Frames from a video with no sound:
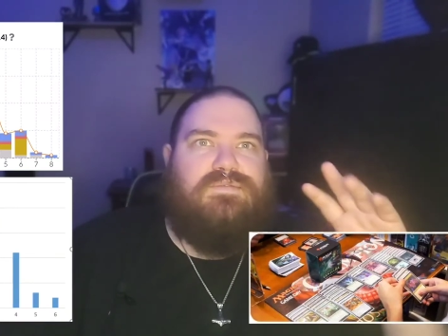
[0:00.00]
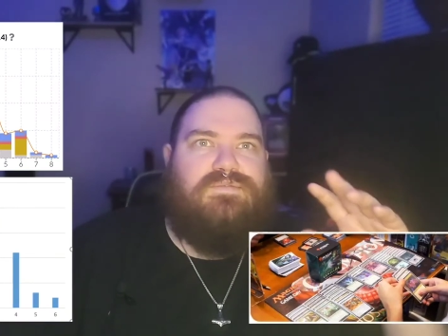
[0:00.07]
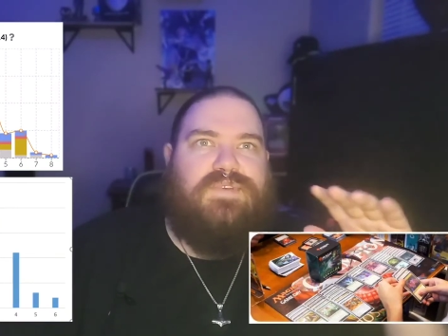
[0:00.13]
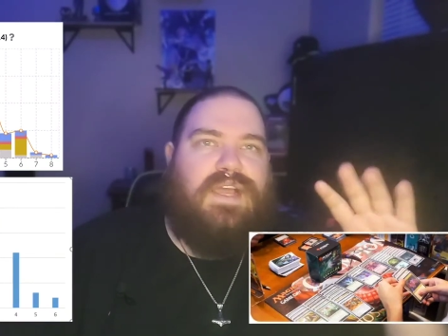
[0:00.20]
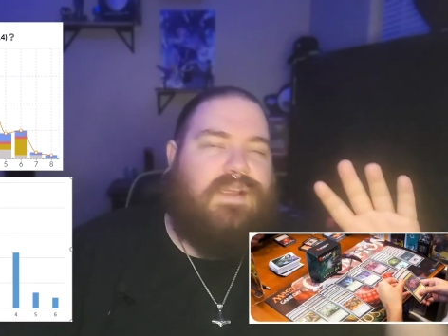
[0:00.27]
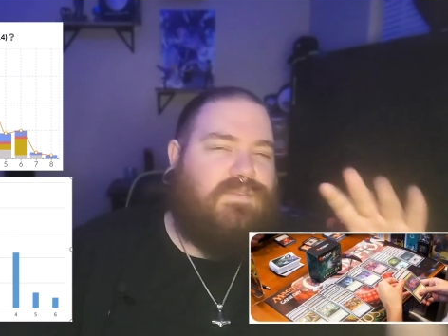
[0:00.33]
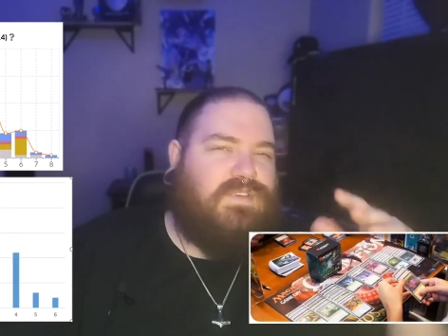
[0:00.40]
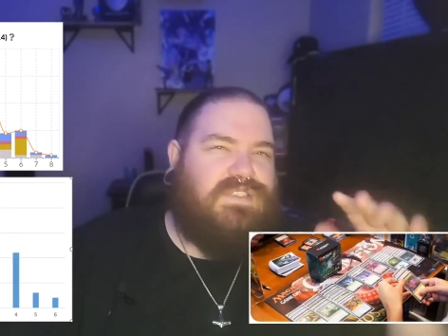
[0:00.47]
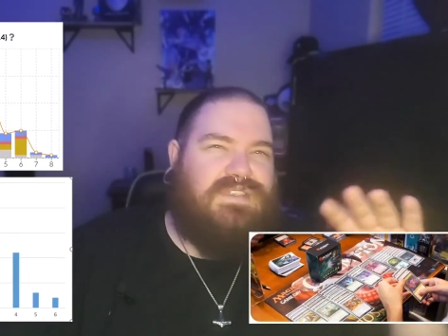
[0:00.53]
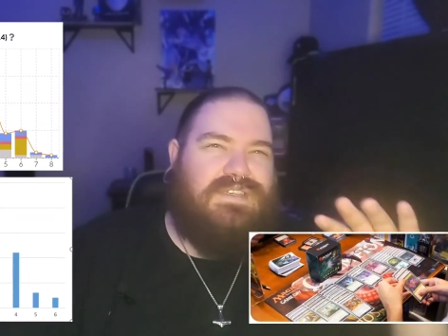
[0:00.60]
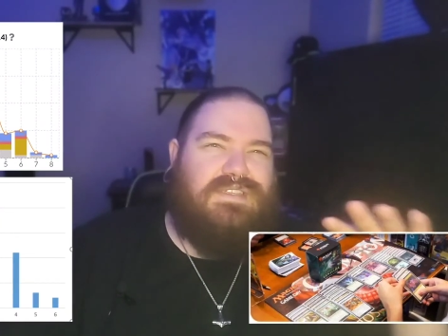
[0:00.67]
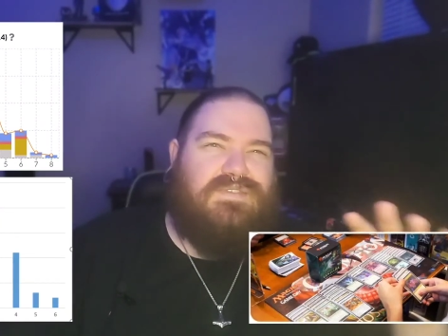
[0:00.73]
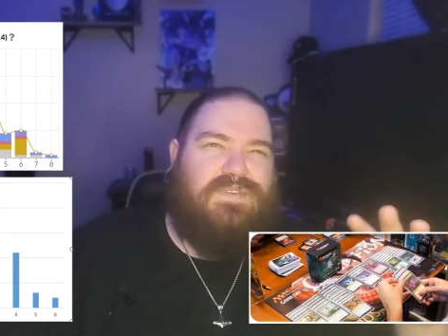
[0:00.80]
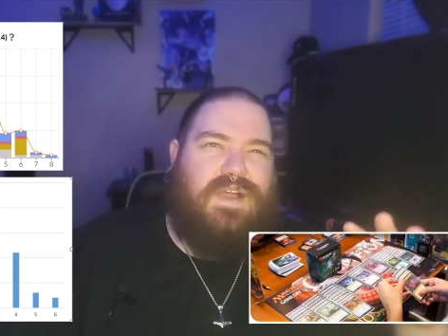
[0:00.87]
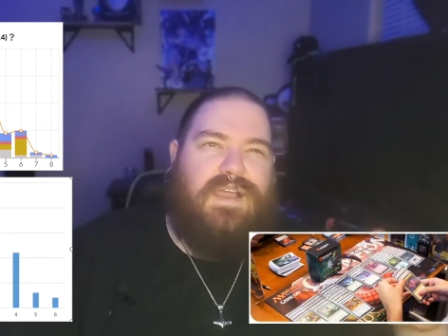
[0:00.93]
5 or
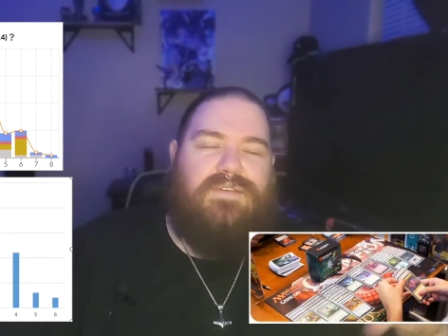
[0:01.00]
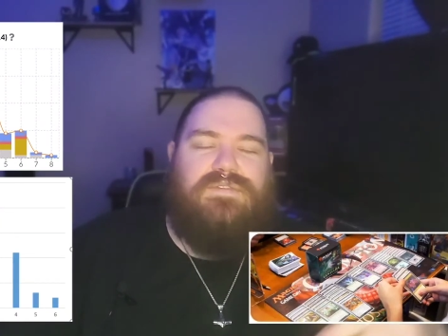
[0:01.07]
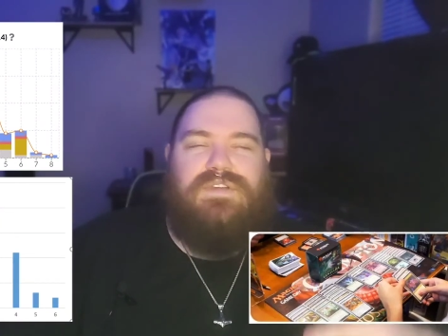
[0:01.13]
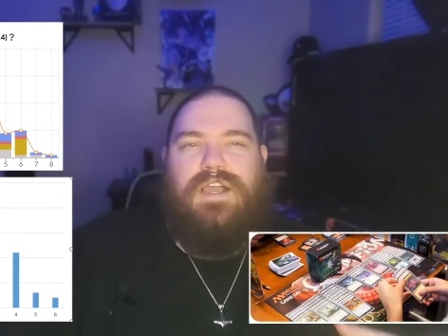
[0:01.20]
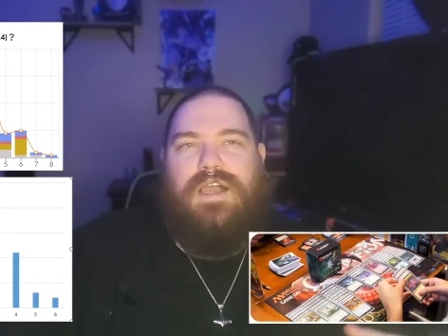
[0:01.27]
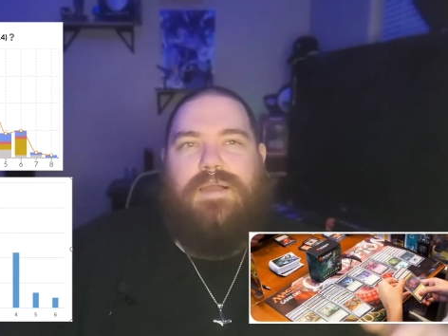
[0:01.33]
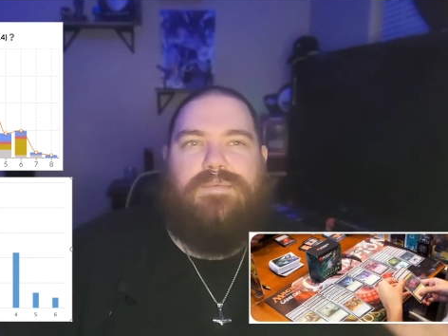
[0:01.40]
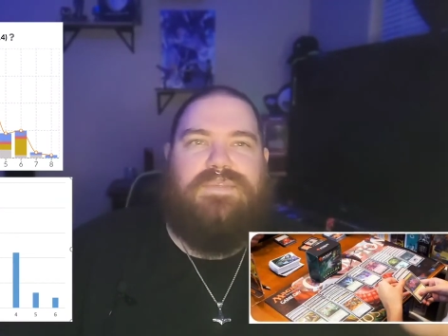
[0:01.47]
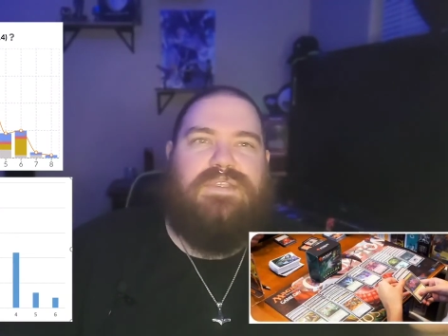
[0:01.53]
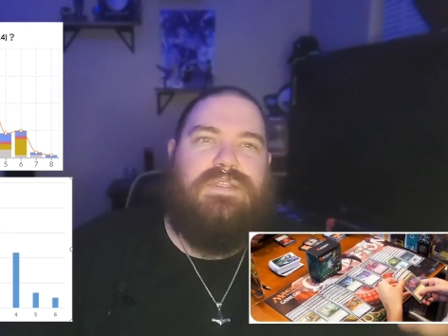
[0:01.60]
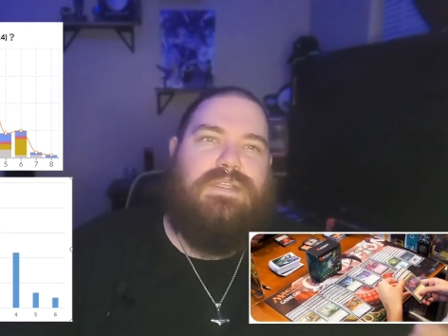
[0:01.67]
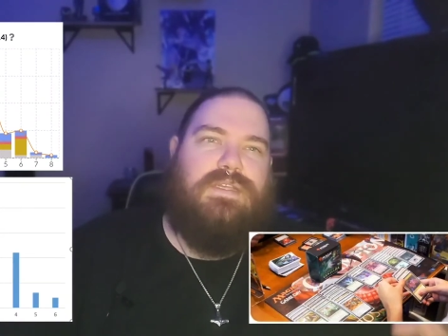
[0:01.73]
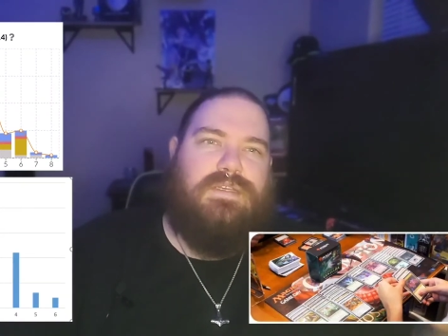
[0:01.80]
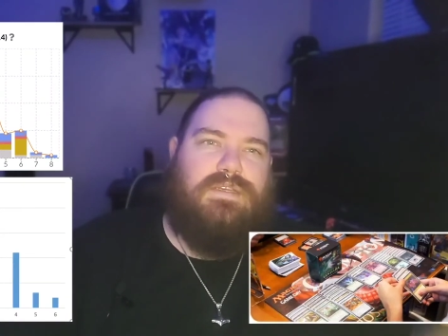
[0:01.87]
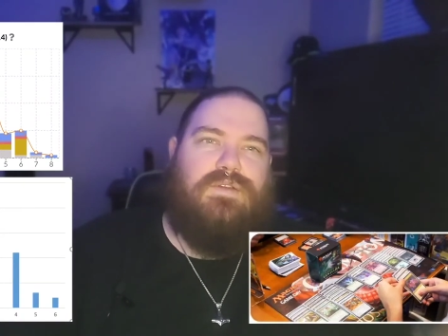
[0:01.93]
6 5-drops, and
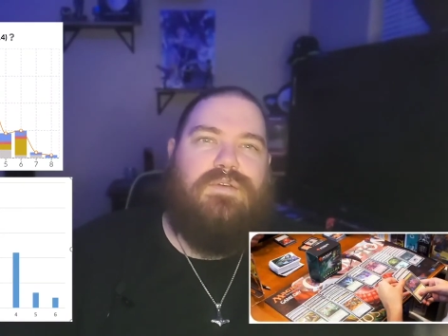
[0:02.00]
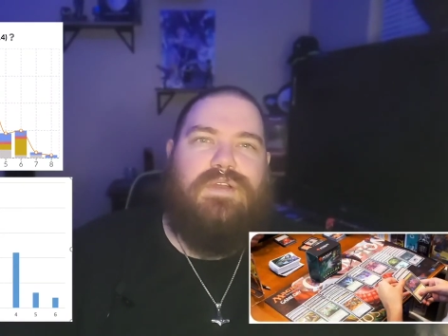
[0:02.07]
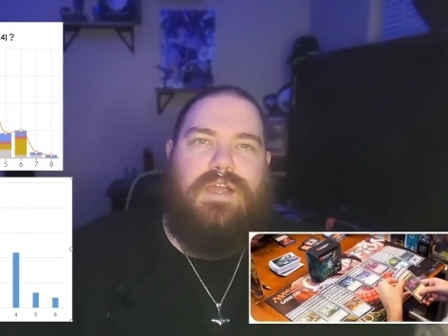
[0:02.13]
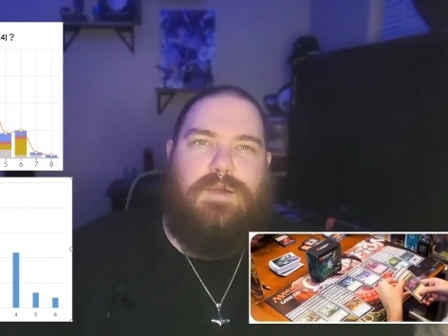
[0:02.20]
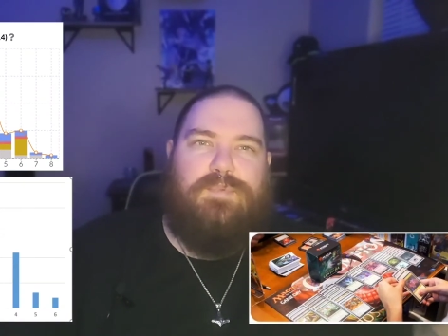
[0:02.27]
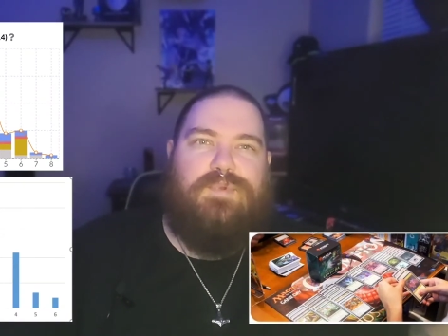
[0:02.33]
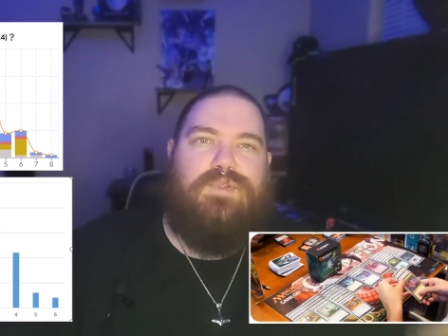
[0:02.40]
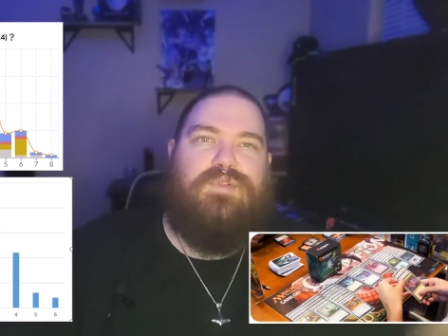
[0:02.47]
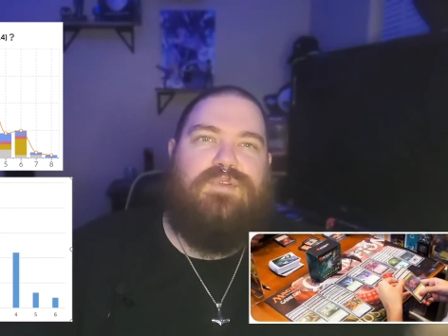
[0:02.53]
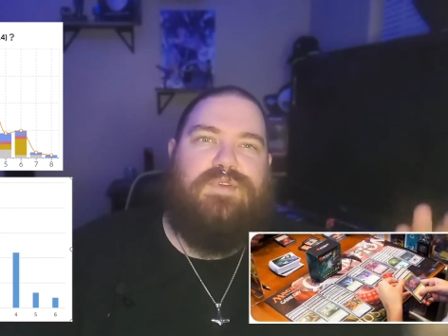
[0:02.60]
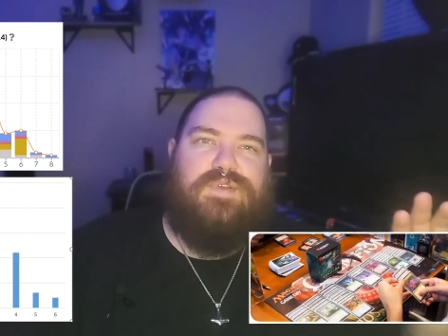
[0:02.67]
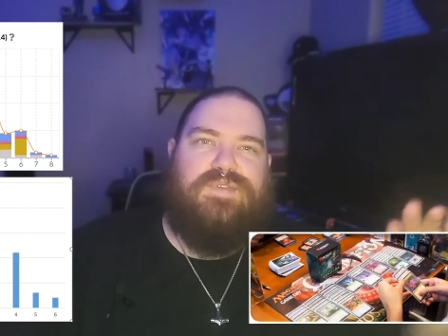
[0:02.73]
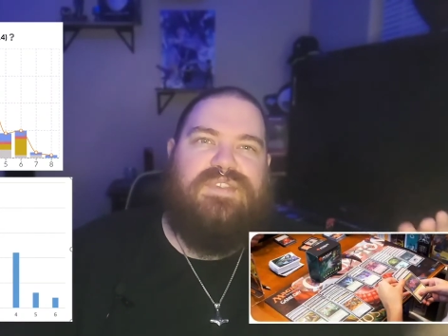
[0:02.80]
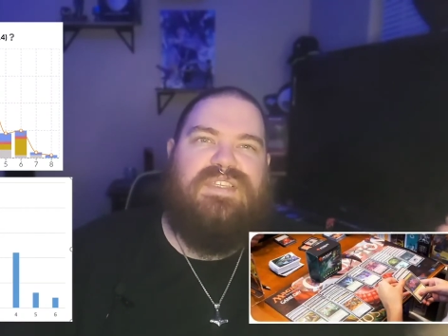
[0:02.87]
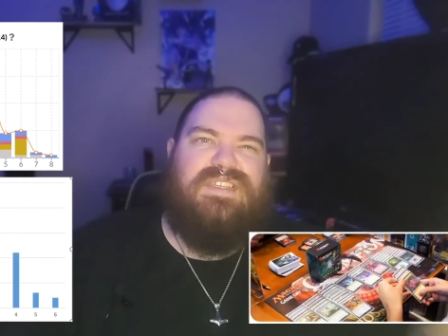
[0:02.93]
then a couple
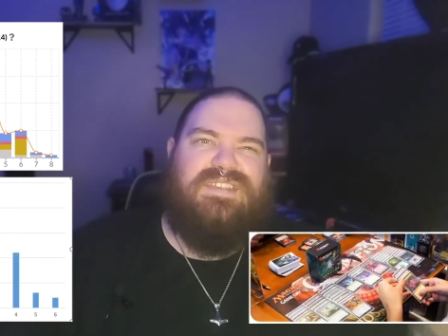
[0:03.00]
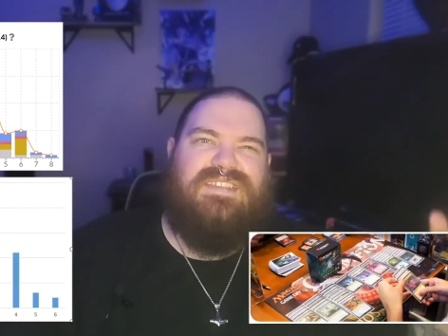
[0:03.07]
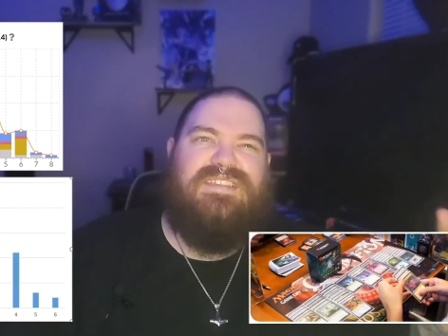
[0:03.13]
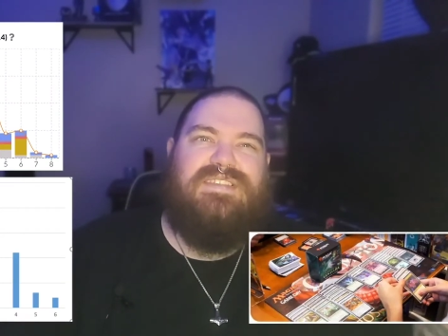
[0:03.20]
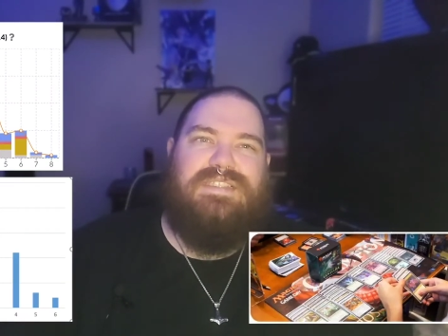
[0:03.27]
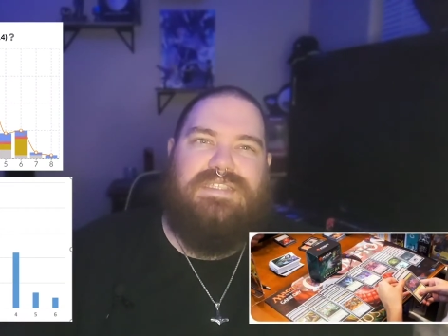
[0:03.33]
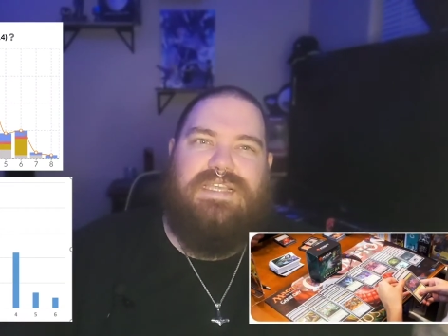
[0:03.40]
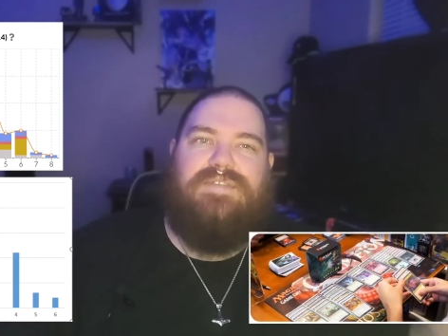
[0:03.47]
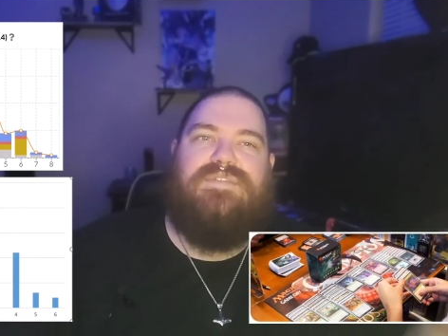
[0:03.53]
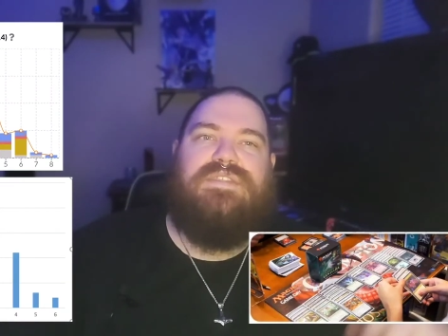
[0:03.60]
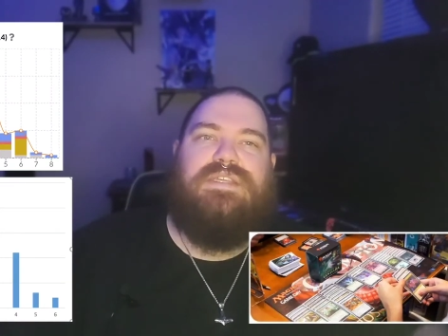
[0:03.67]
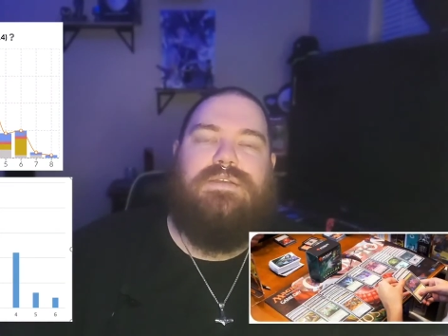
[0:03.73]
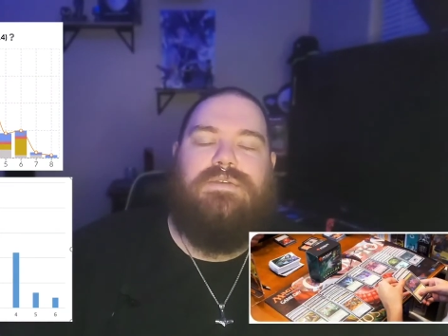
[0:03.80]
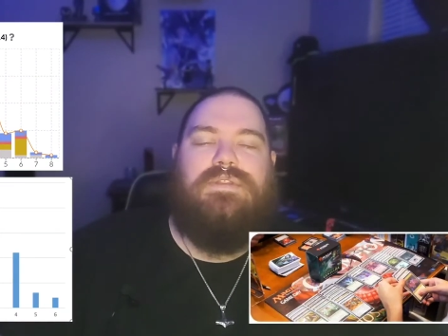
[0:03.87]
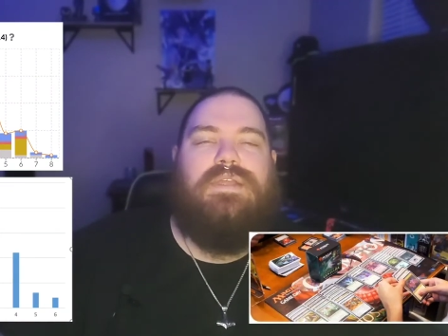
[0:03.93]
of 6s and 7s
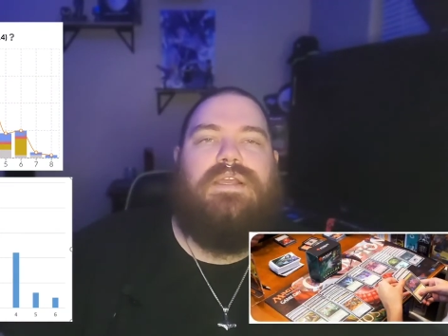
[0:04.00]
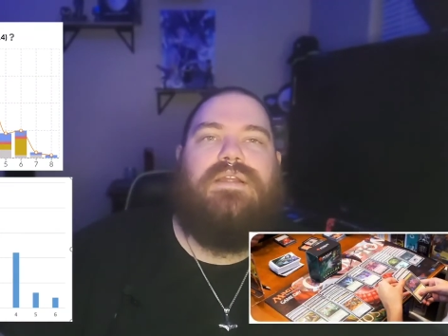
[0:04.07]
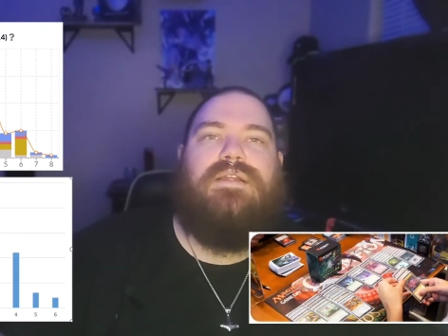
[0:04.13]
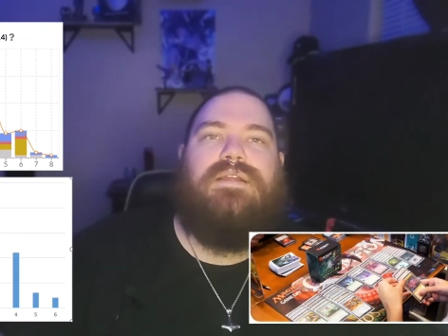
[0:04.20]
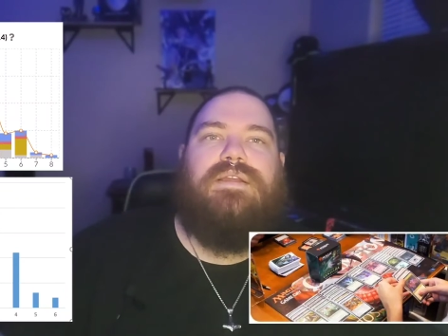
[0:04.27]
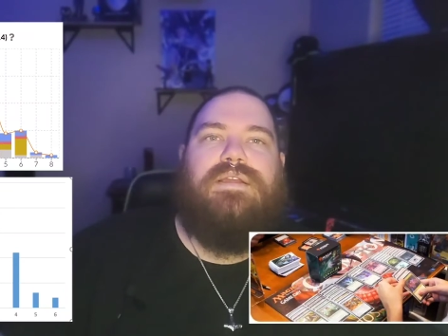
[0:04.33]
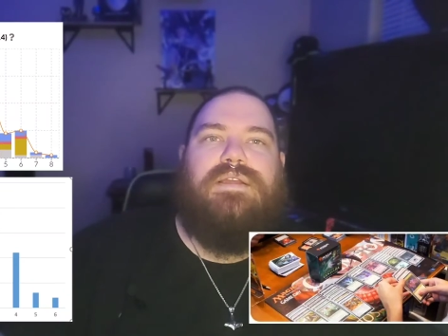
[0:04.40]
here and there.